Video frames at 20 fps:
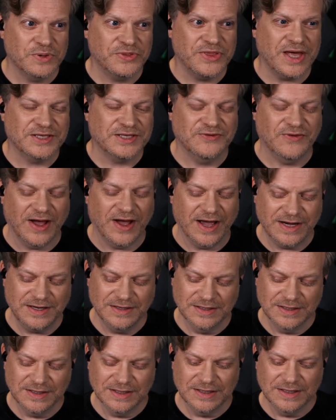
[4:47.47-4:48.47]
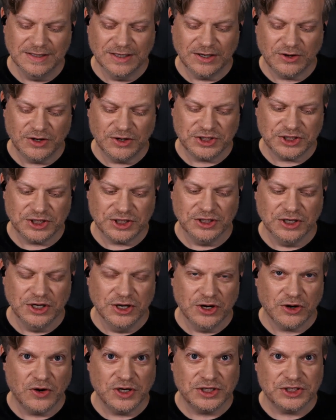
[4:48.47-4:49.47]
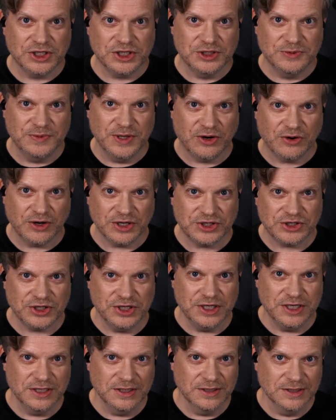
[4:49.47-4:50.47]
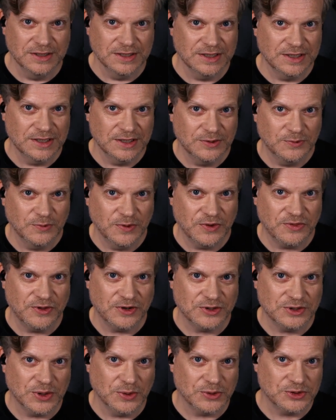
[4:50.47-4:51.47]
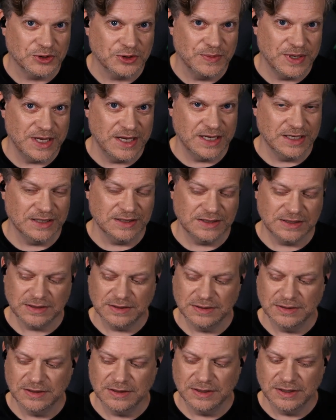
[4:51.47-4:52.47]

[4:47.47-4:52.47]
That's fine. Christians be Christianin' with their social medias.